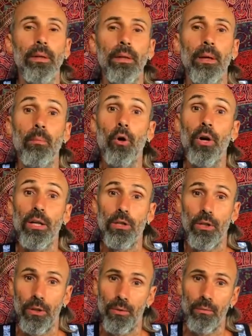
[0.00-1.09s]

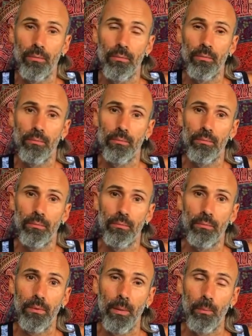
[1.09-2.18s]
Hemorrhage.
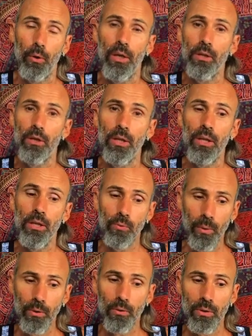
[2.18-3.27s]
Hemorrhage is
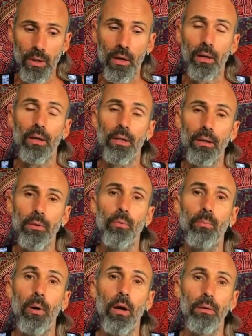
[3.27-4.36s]
when you start really to
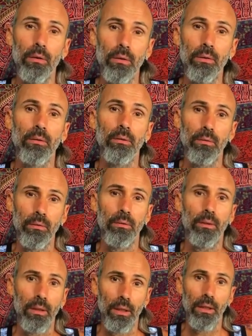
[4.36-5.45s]
blood
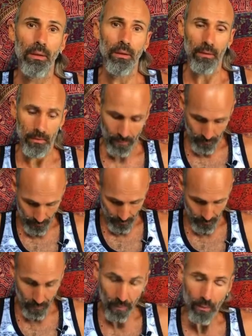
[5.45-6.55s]
in
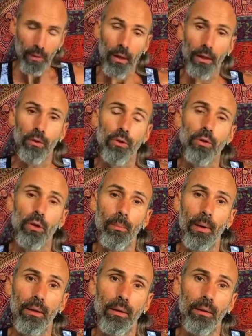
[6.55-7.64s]
your
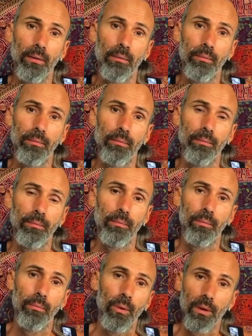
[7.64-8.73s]
stomach.
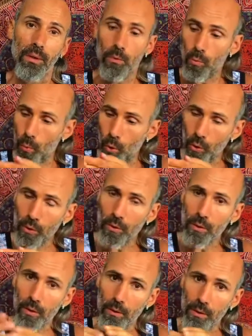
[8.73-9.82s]
When this wound
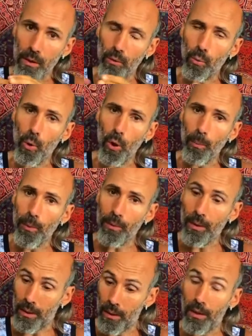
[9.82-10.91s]
start to open
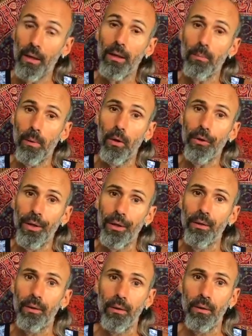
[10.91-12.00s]
and really blooding,
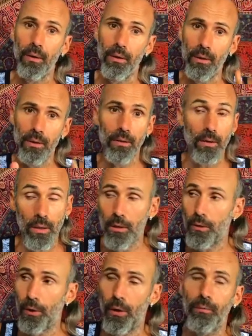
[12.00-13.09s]
and this really
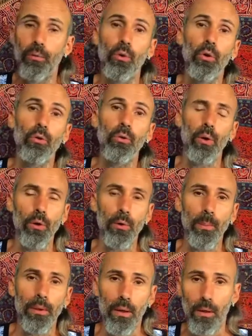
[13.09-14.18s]
you have to go to the
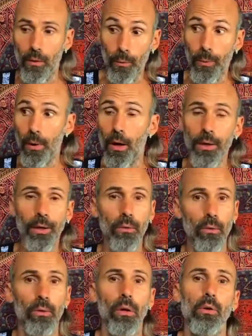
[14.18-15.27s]
hospital, running
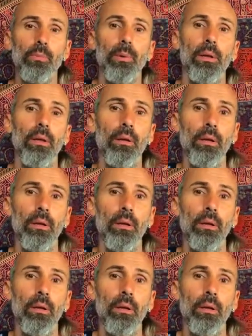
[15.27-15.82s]
to the hospital.